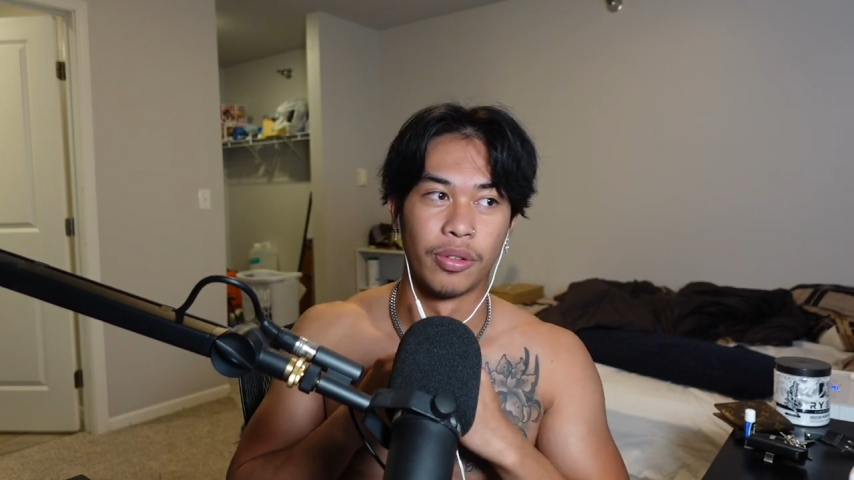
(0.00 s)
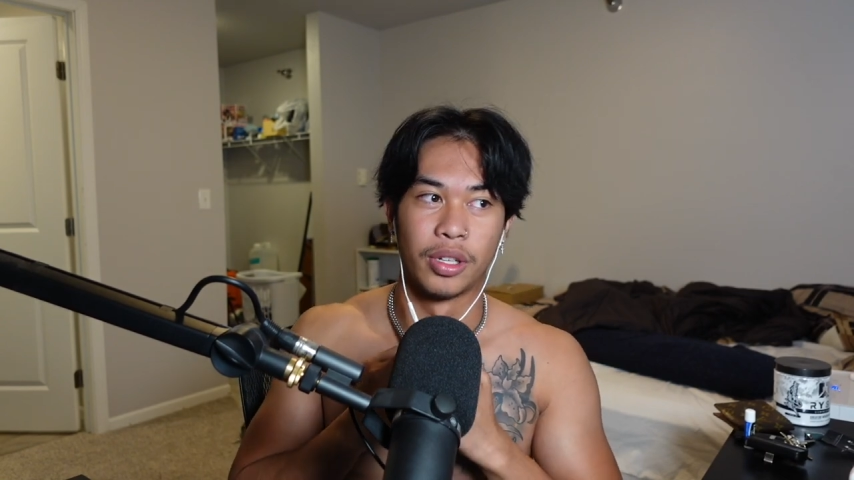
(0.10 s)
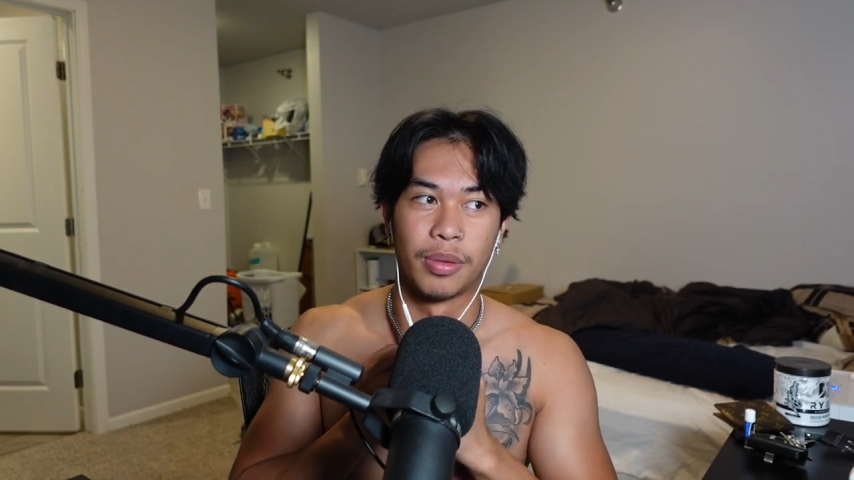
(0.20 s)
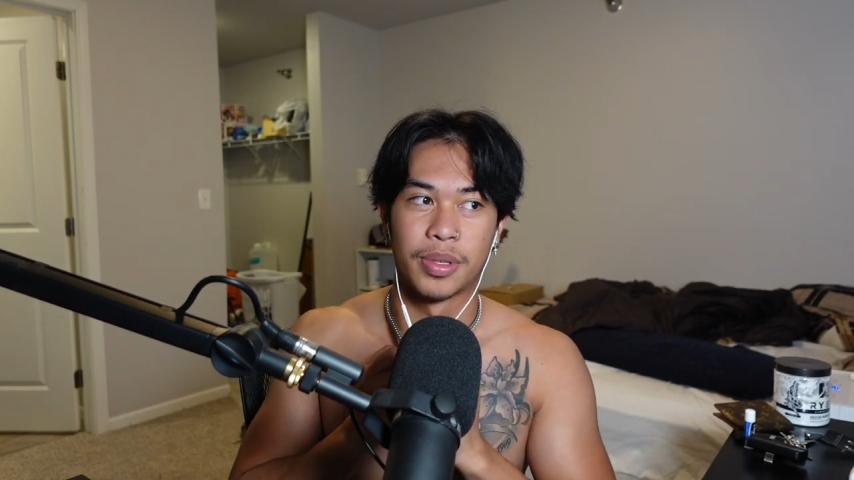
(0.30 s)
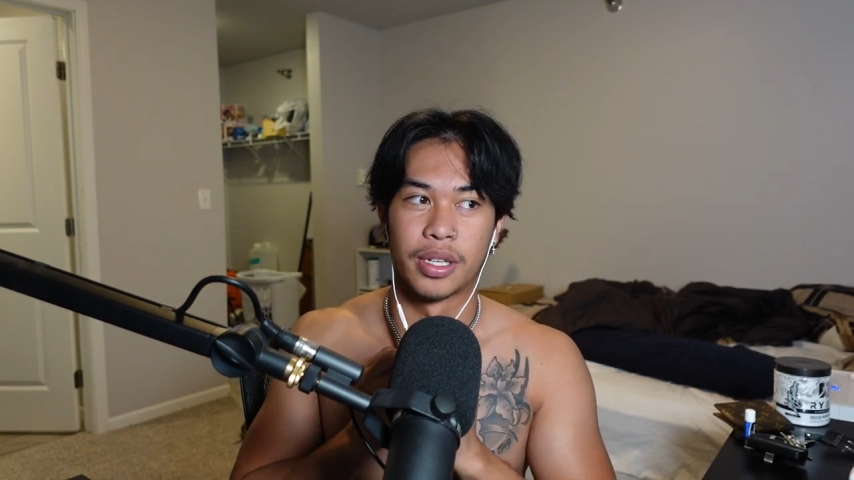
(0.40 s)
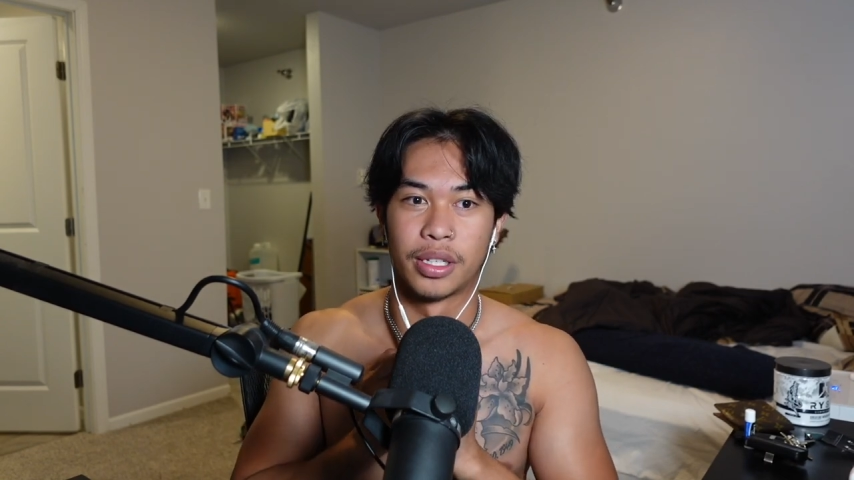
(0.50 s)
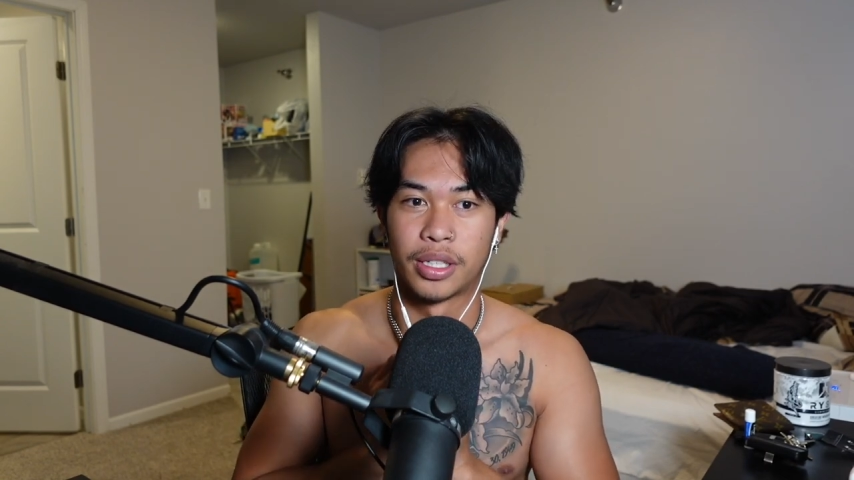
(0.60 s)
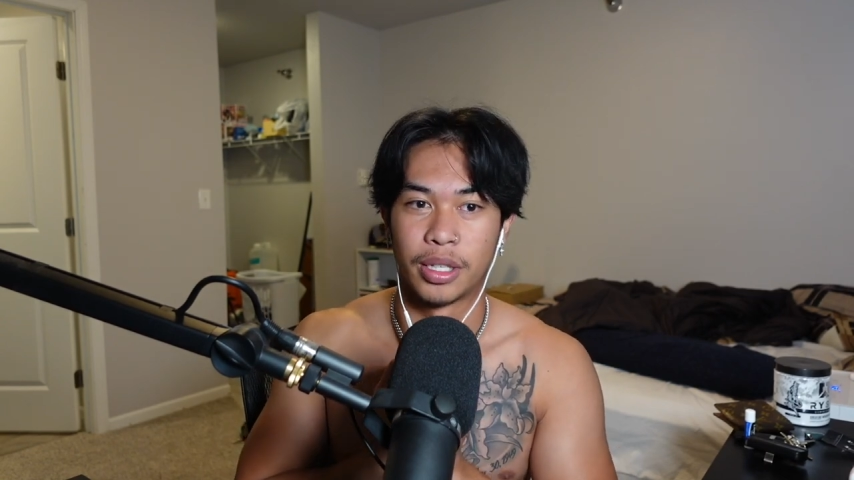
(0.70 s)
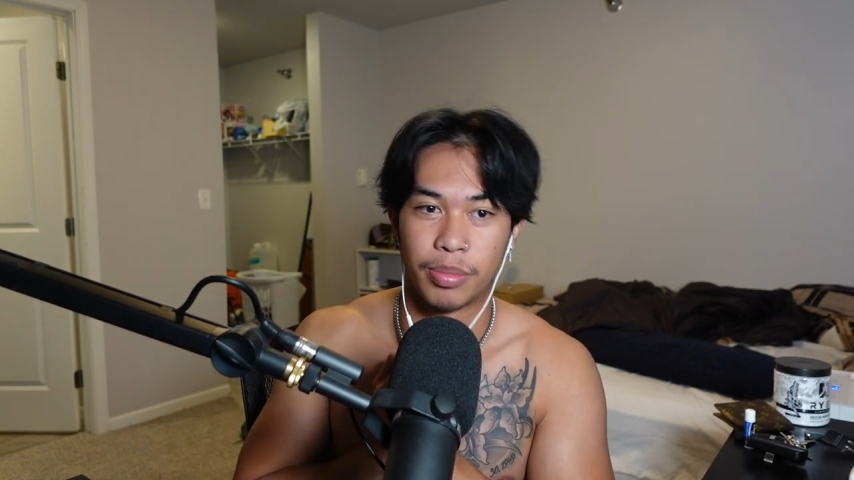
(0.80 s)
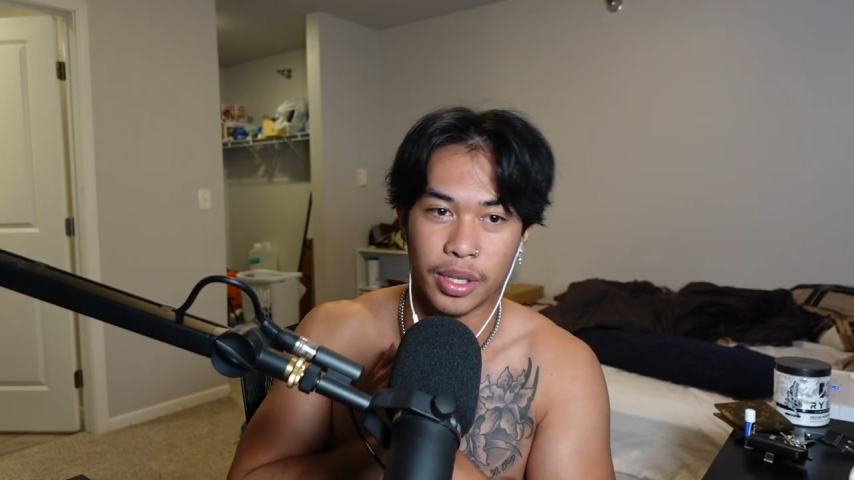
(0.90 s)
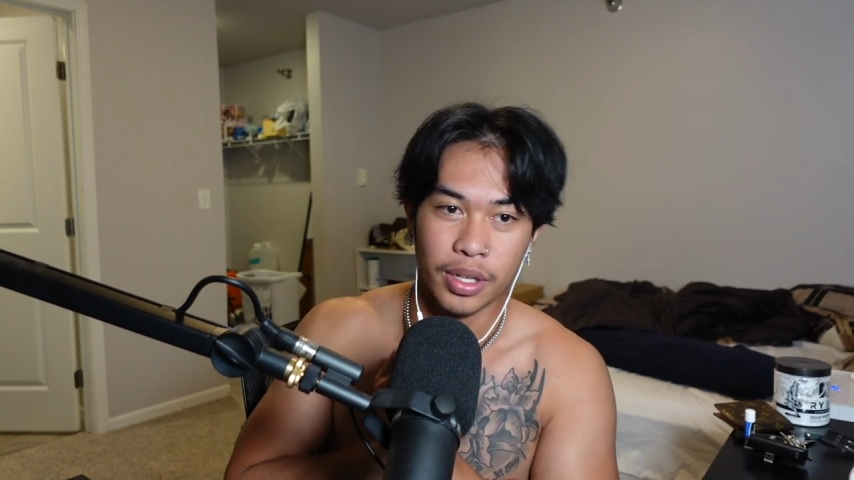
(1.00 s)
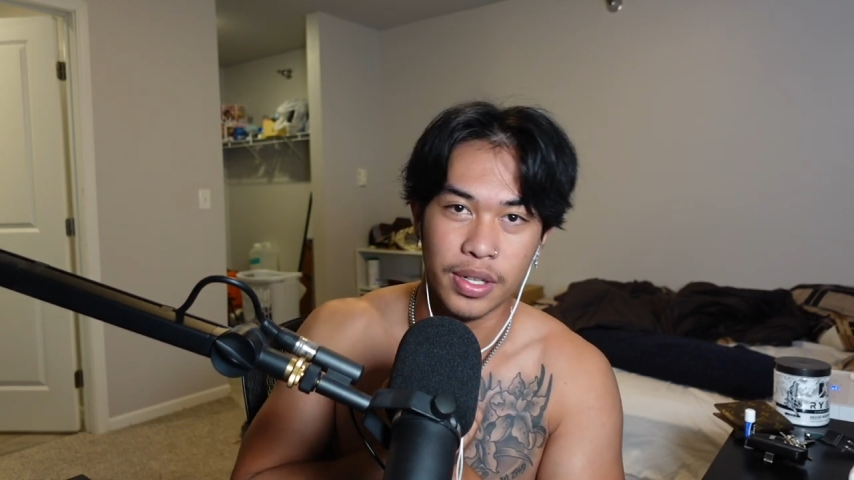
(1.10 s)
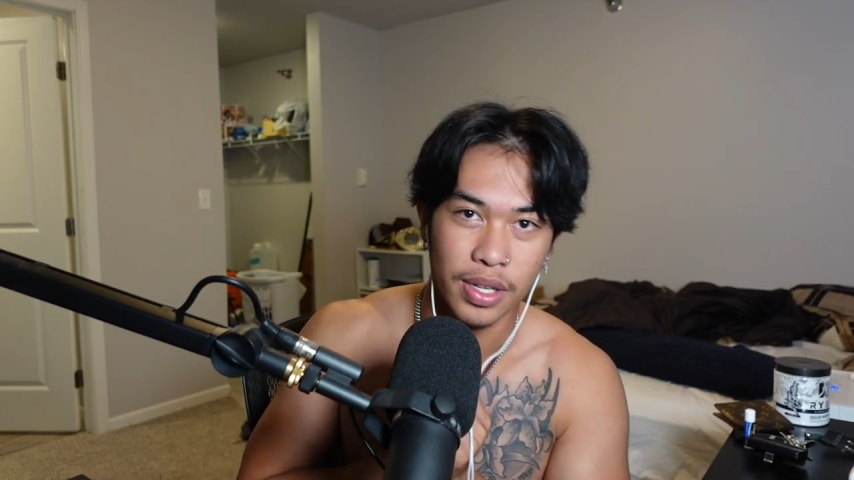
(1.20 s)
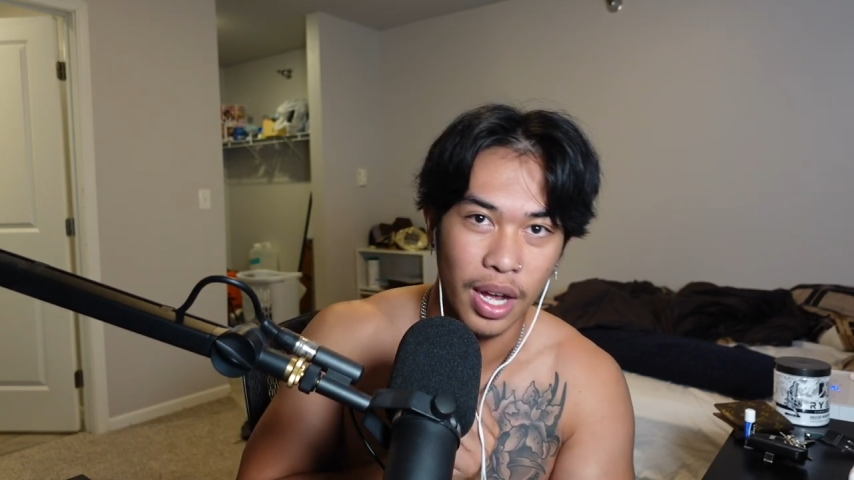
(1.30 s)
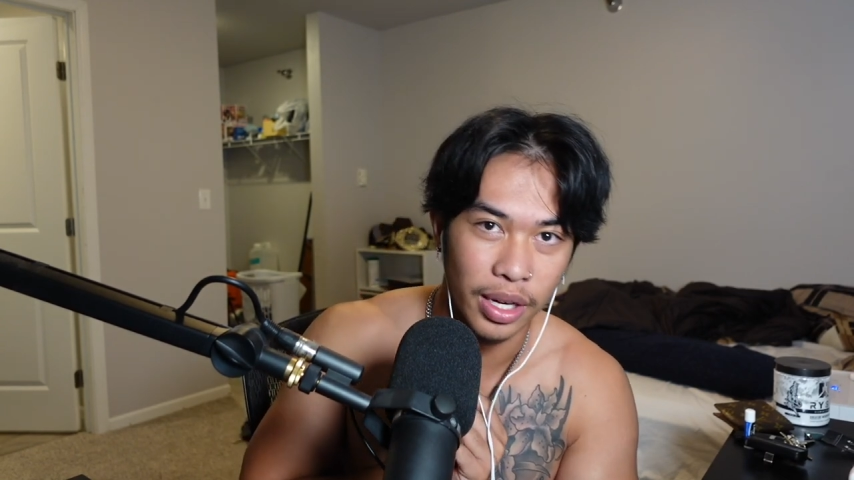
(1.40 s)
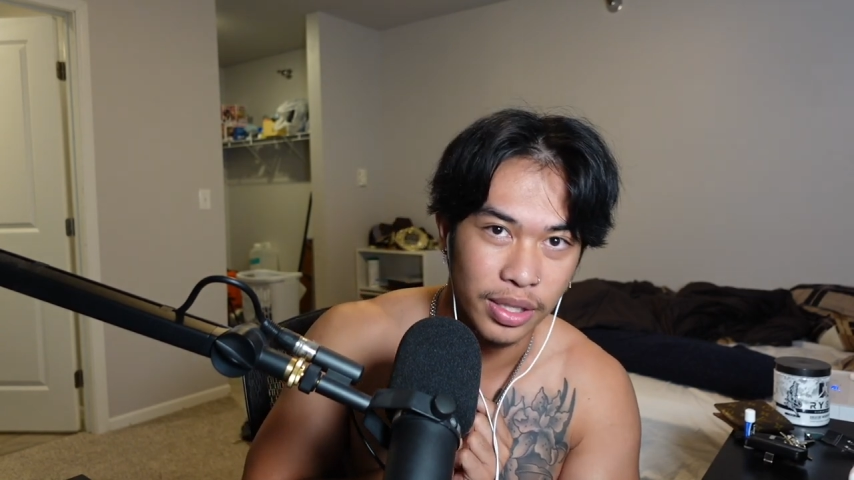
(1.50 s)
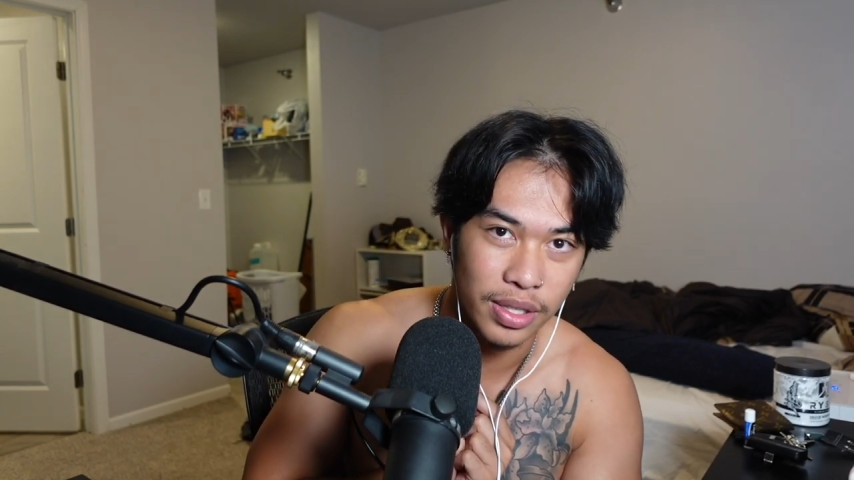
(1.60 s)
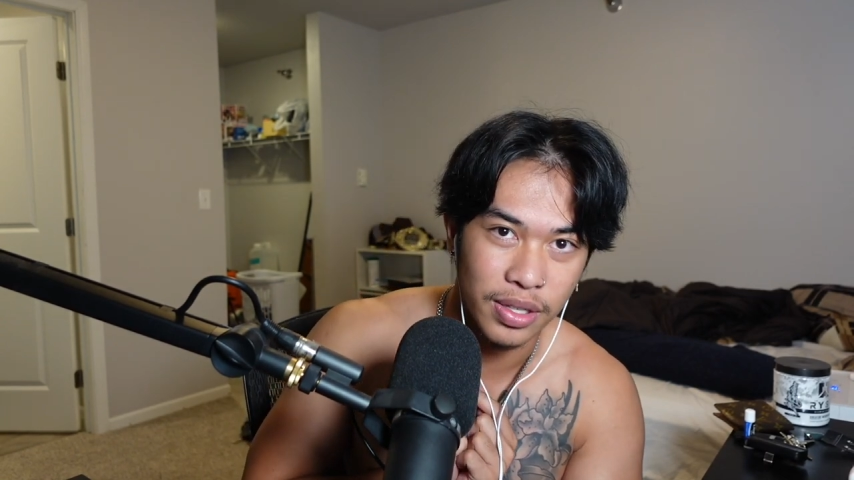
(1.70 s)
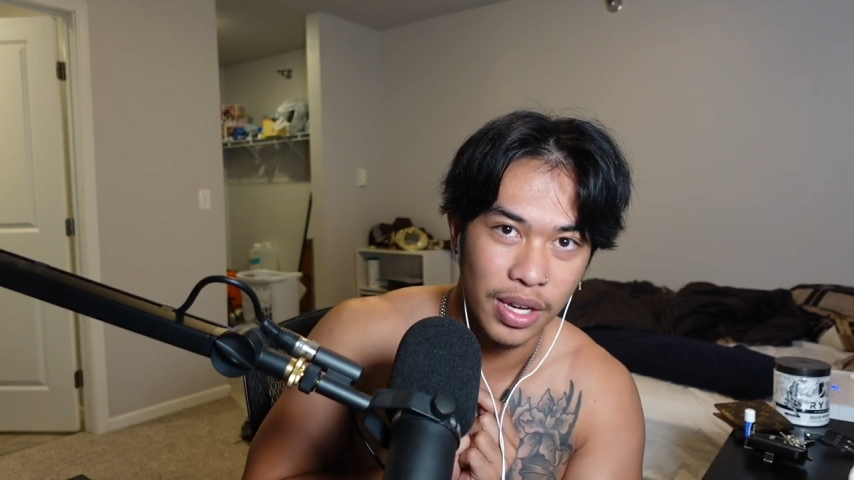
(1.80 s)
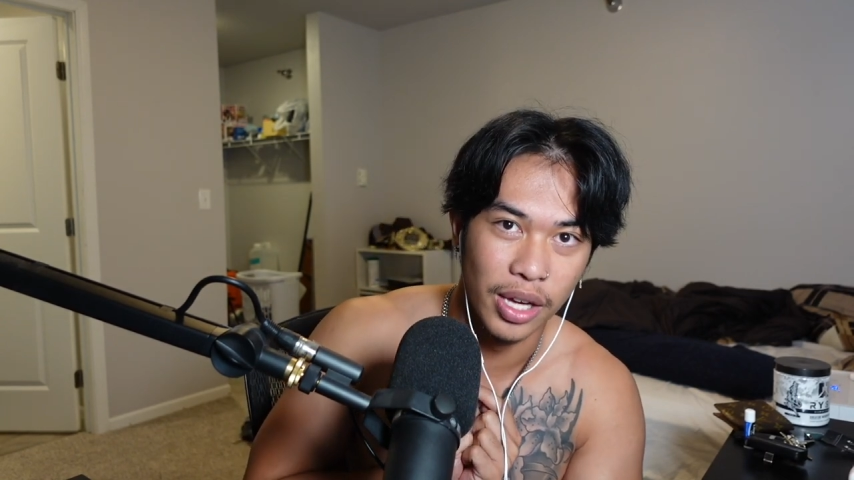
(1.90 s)
lip syncing because I
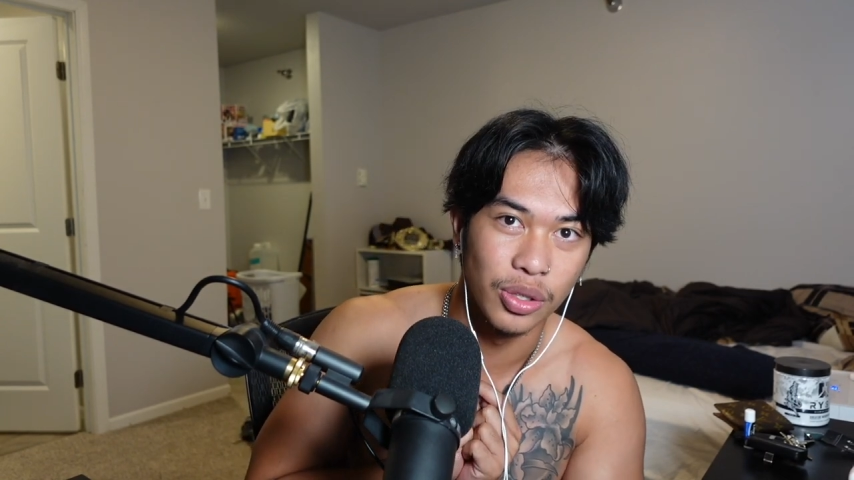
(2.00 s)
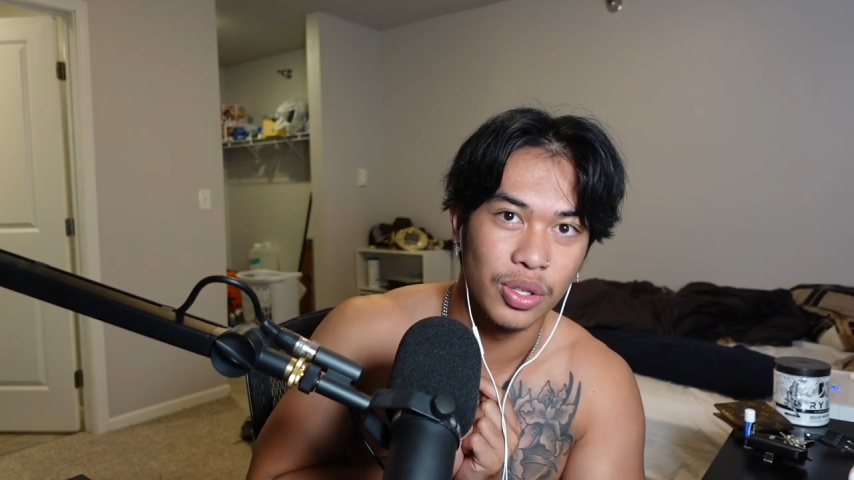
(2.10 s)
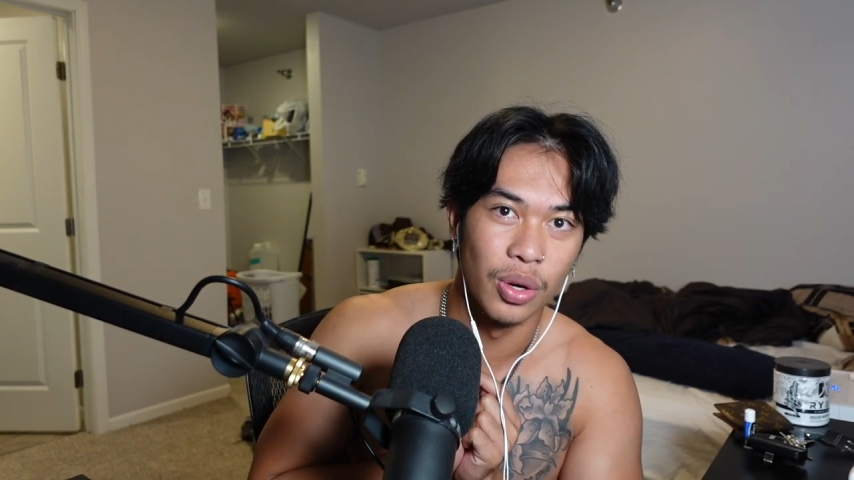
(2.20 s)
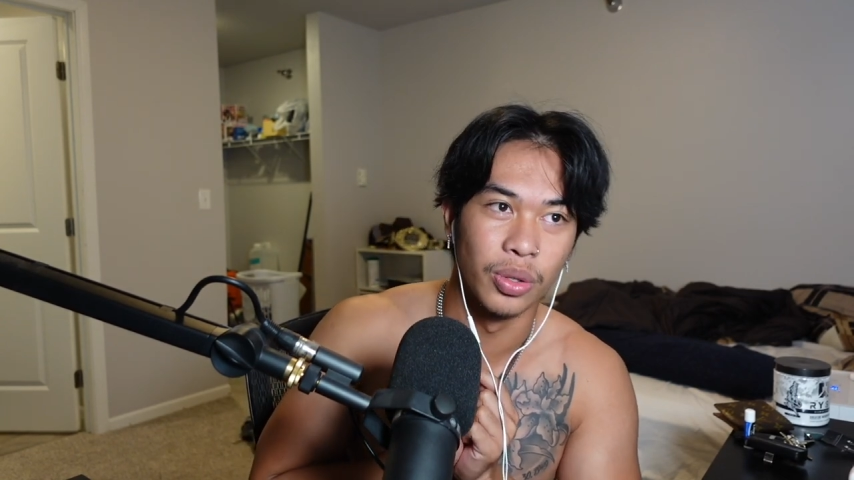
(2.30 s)
sang so